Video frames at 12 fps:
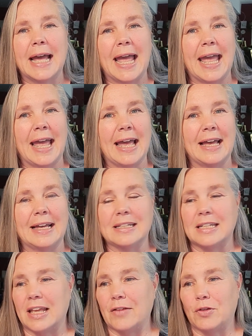
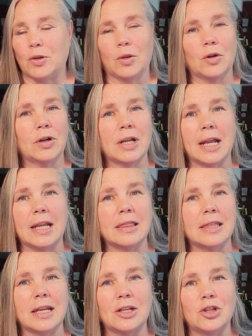And if you learn
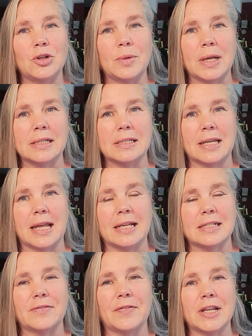anything new in
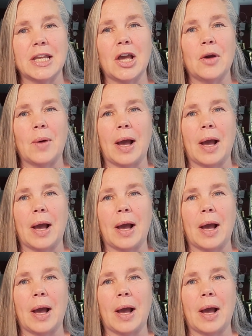today's video,